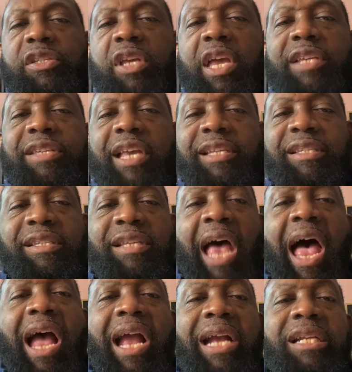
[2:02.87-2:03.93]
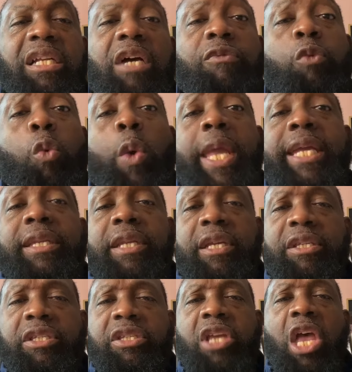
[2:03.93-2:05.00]
is a sign of
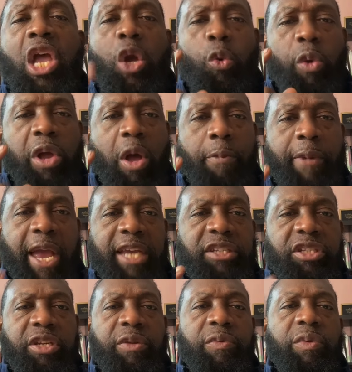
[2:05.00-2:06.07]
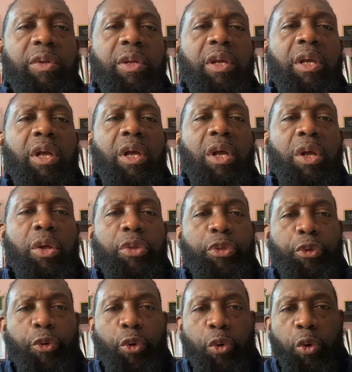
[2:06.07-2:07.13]
weakness. We are patient
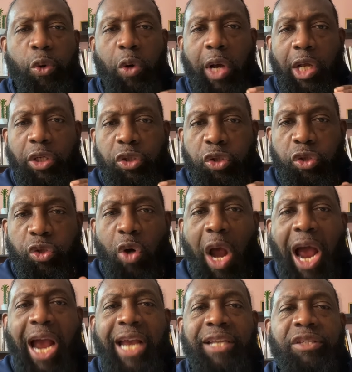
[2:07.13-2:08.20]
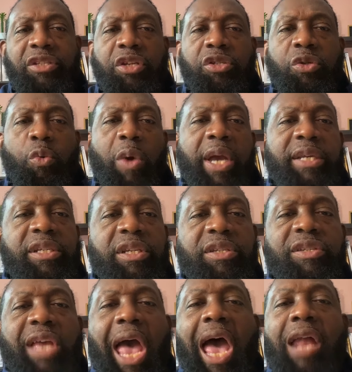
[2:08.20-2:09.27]
through trying
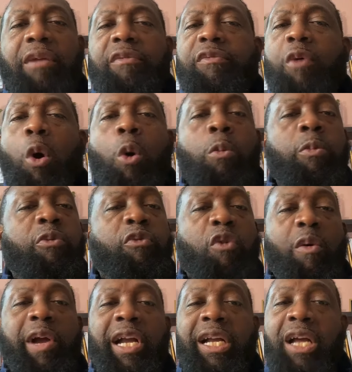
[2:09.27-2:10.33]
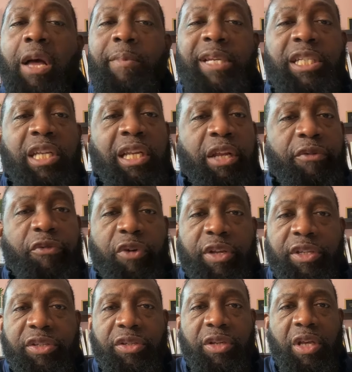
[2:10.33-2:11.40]
situations out of hope for a coming
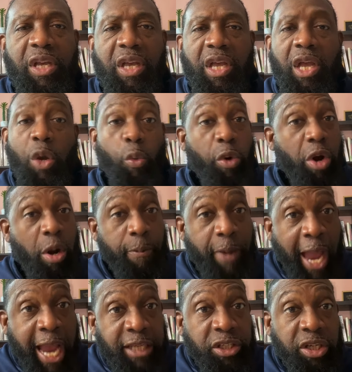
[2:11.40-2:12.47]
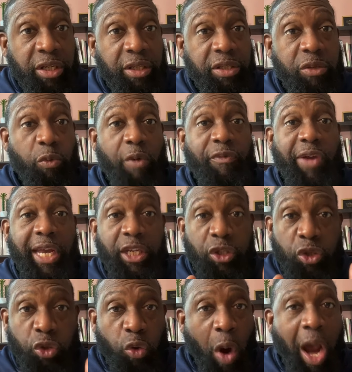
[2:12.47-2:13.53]
deliverance. We are patient with a
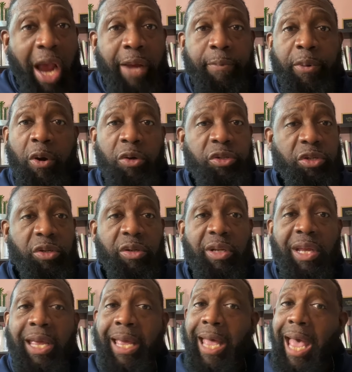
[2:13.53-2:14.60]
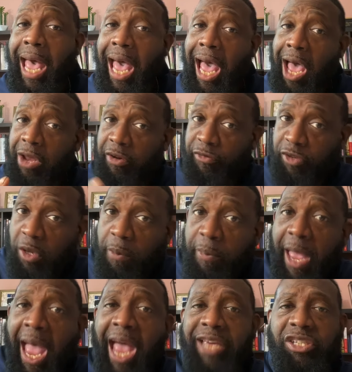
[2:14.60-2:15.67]
trying person out of
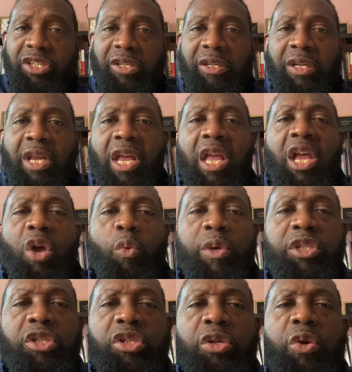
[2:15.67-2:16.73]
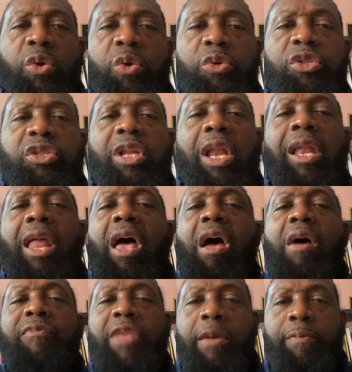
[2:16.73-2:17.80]
compassion. We choose to
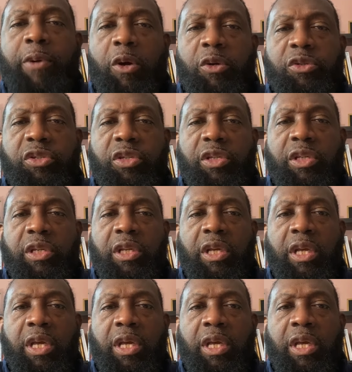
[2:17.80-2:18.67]
love that person